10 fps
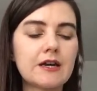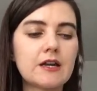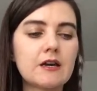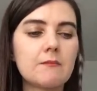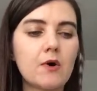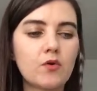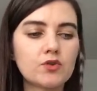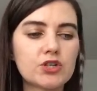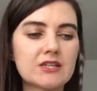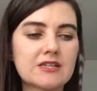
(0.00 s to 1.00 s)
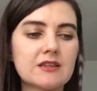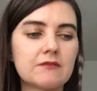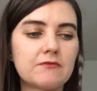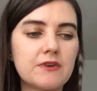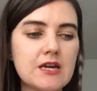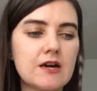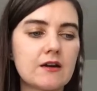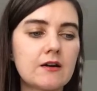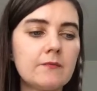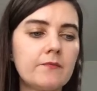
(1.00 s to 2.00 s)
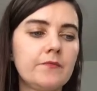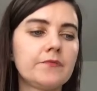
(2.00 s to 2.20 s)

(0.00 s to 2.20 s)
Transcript: any emotions and the fear